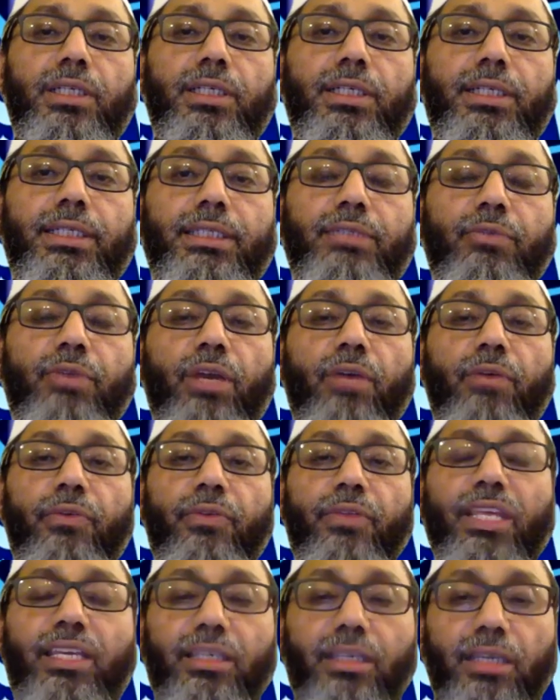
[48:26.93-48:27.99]
it's a way of
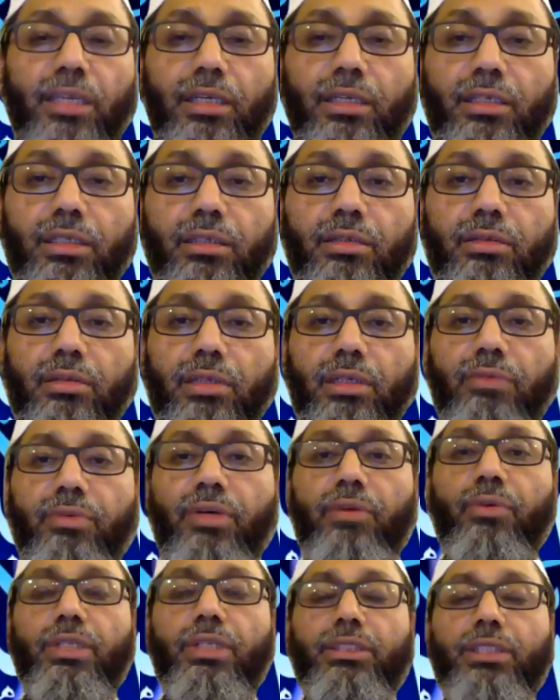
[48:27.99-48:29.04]
thinking, if I
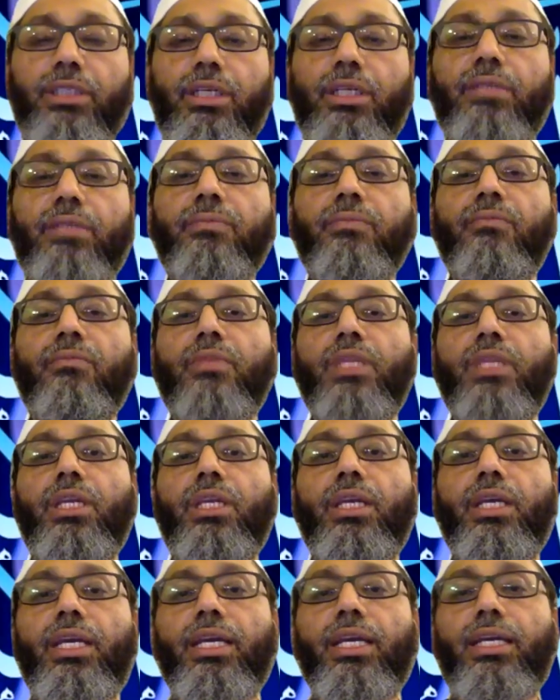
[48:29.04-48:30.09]
want to say it,
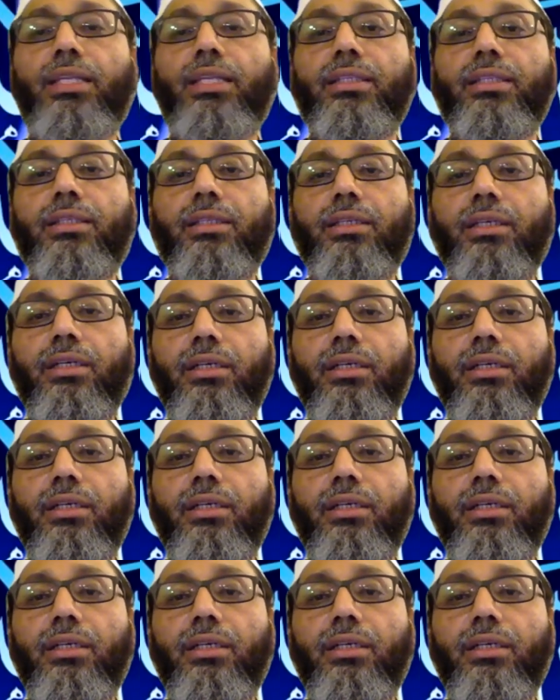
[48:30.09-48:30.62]
and